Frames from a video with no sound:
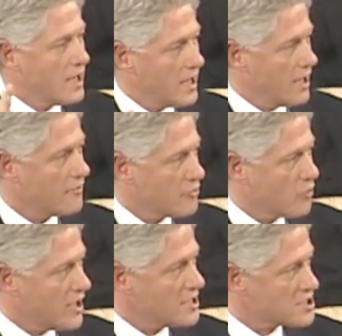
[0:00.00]
if
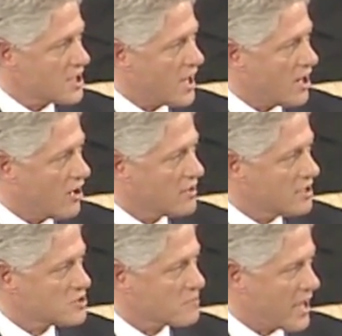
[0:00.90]
we stay on
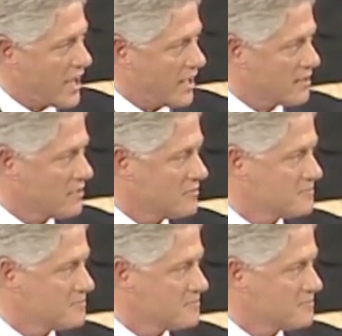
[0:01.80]
this path,